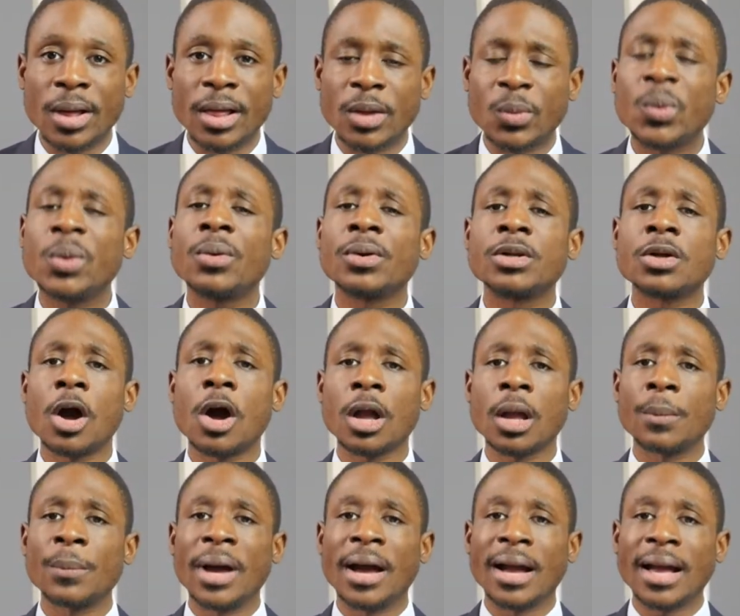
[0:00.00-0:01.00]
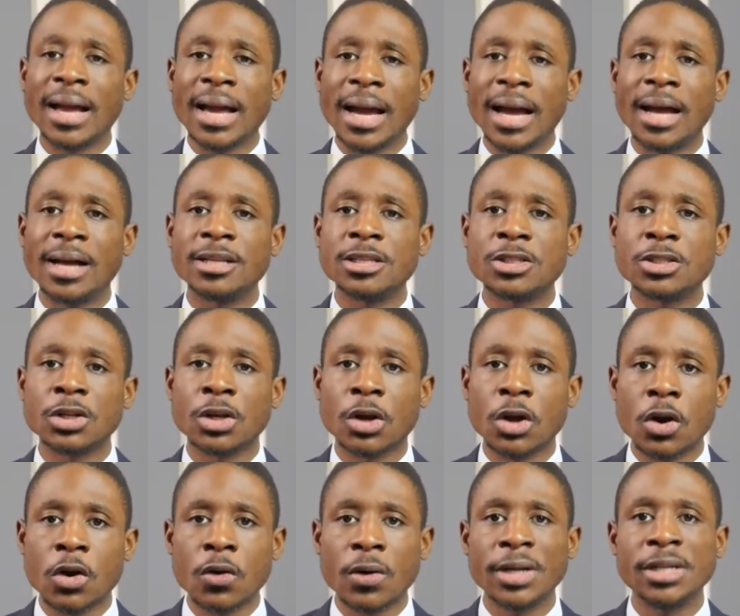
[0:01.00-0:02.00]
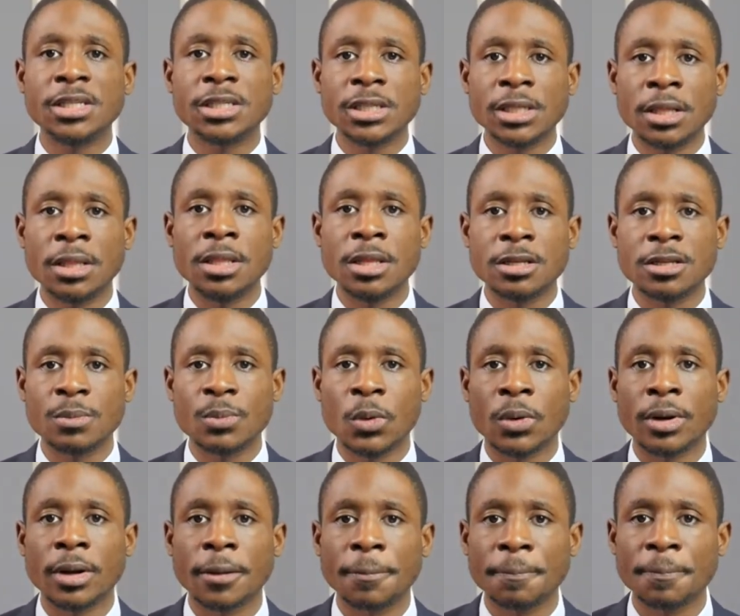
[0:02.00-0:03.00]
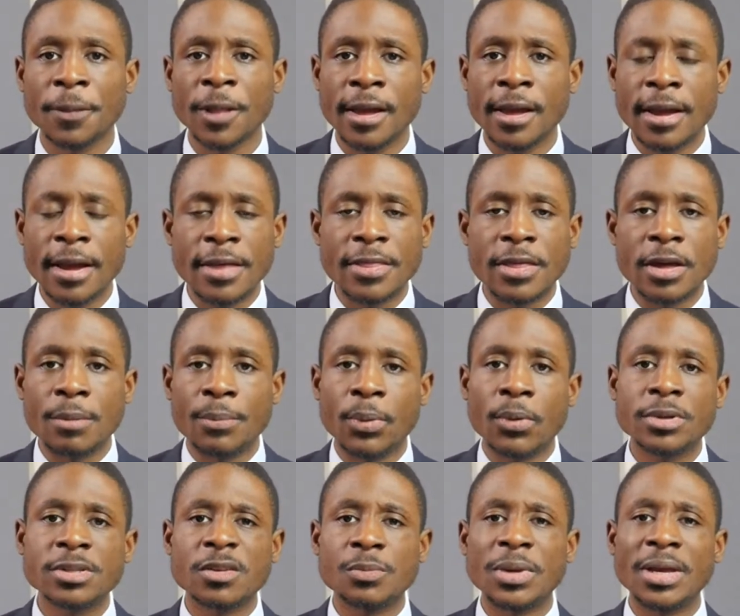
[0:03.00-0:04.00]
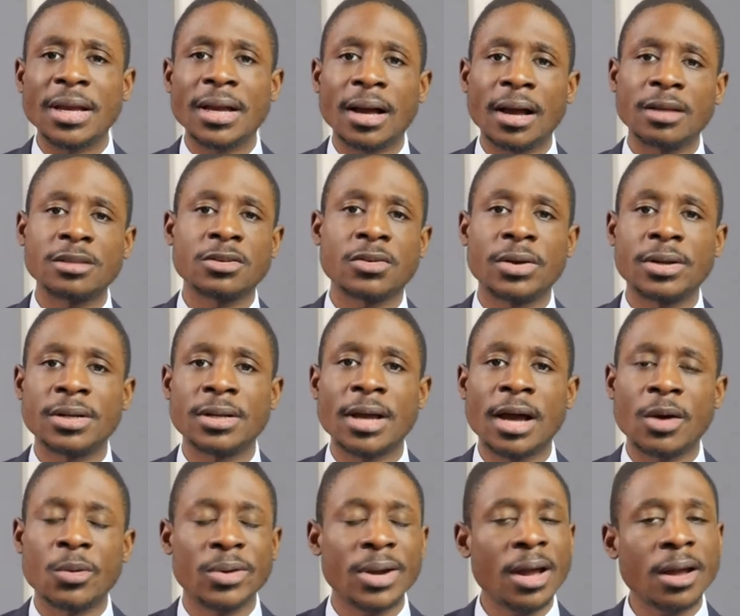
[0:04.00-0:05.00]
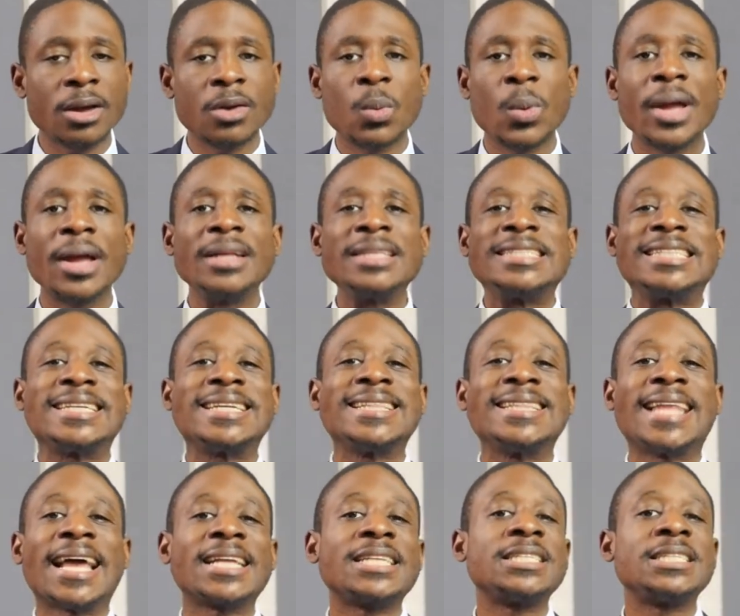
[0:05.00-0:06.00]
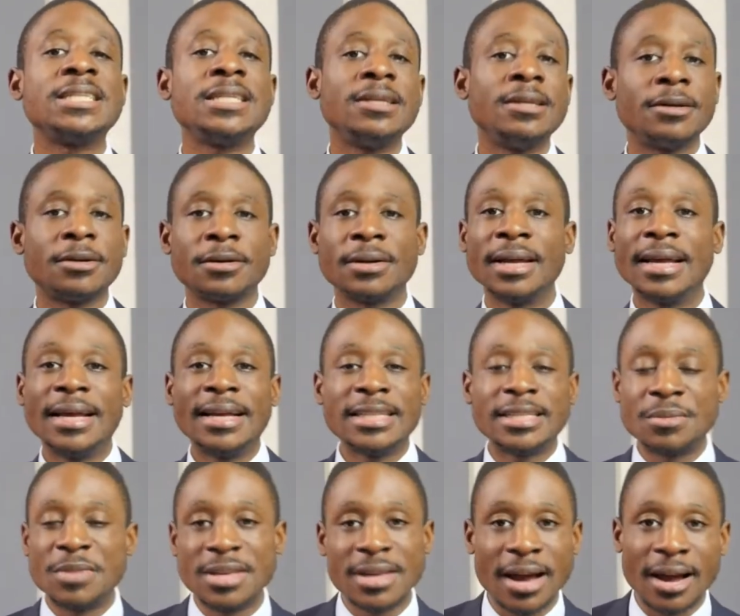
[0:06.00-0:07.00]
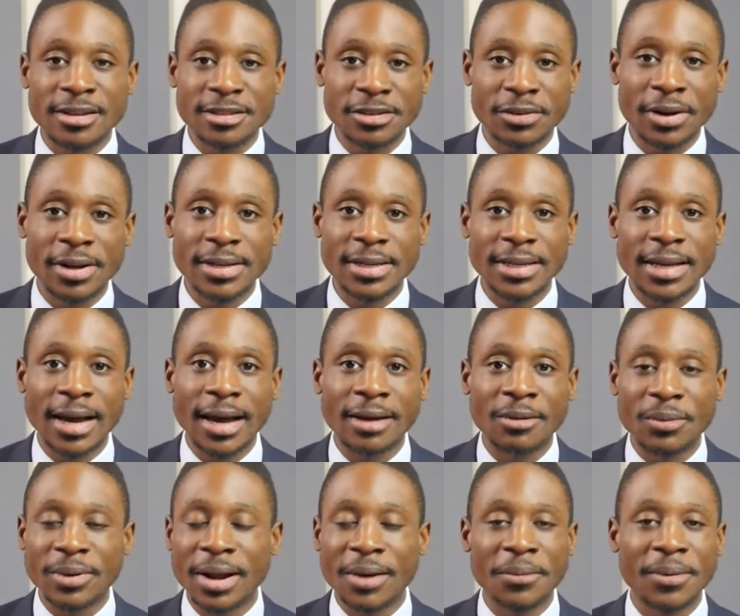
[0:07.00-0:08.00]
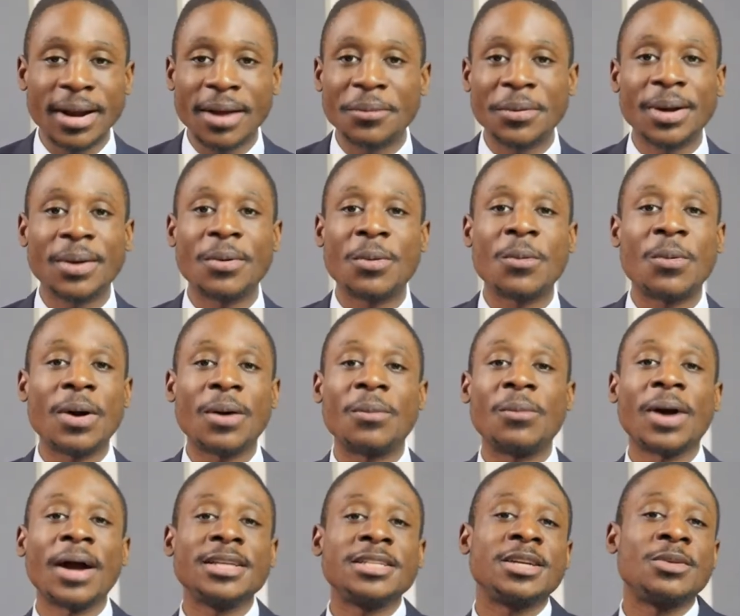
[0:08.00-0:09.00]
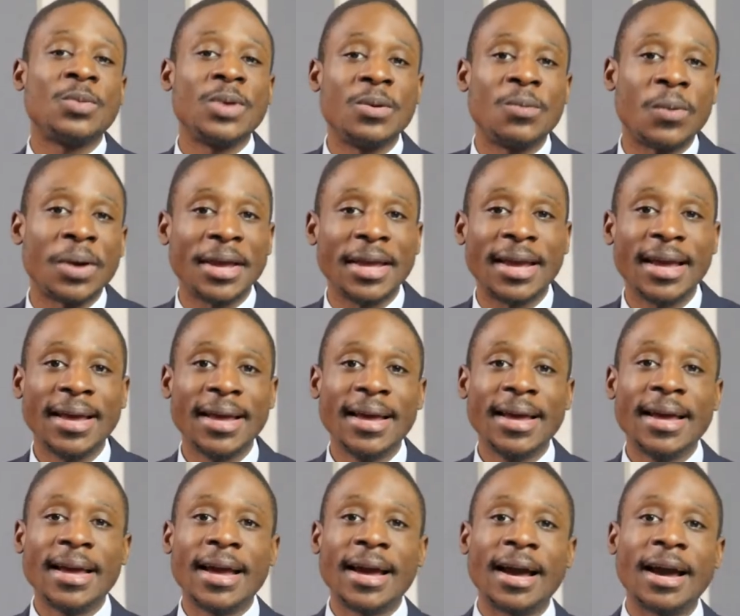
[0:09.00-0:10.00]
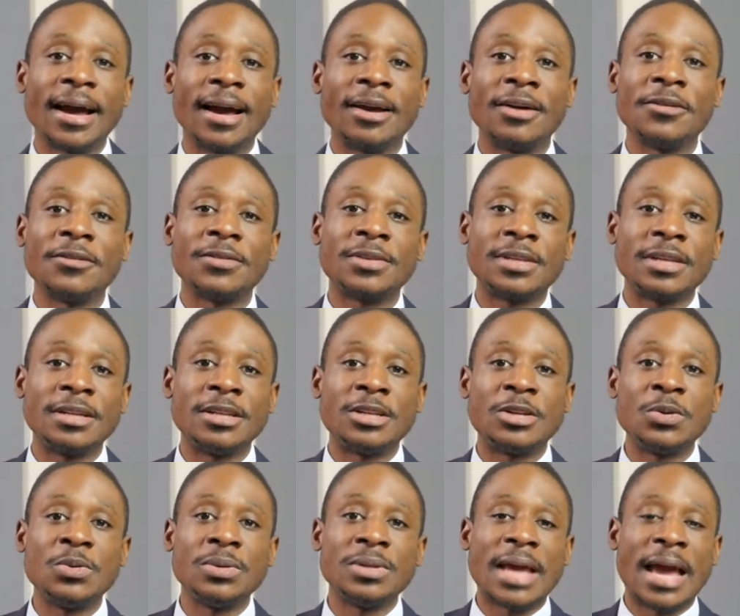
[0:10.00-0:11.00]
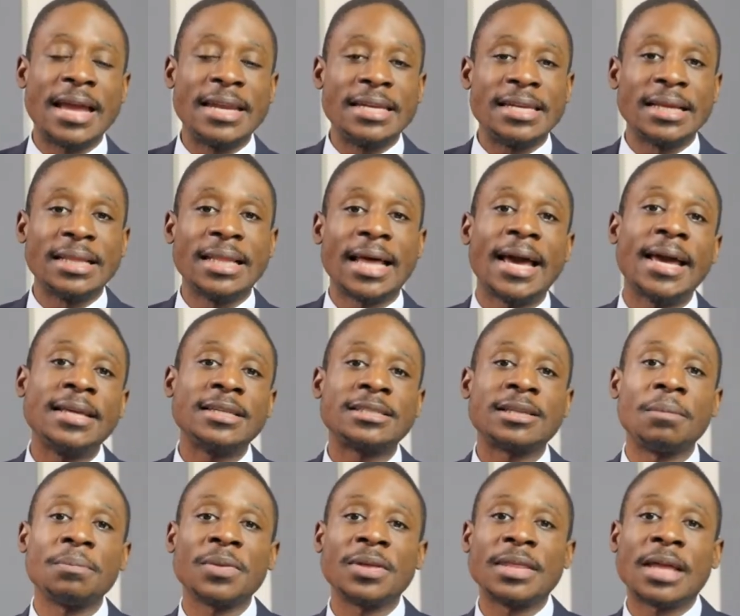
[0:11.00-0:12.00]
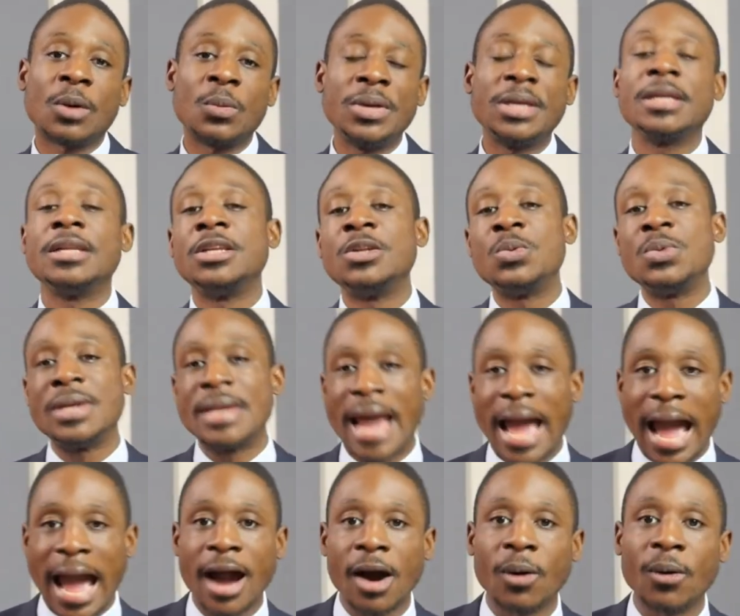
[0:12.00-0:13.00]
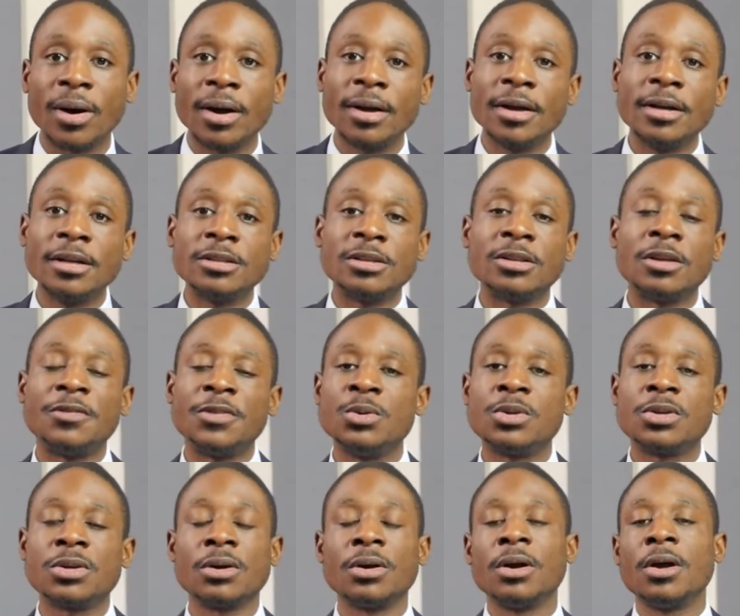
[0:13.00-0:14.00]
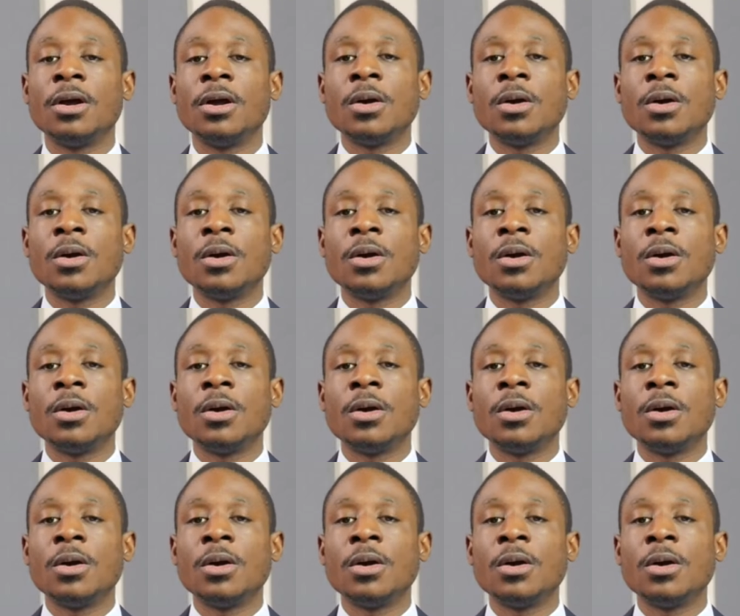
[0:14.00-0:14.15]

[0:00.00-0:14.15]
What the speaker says: And we were talking about consecration this morning, the importance of being consecrated to God. We're not going to wait until next year to be consecrated to God. We're not, why should we wait to do and delay something that we can do now to the future?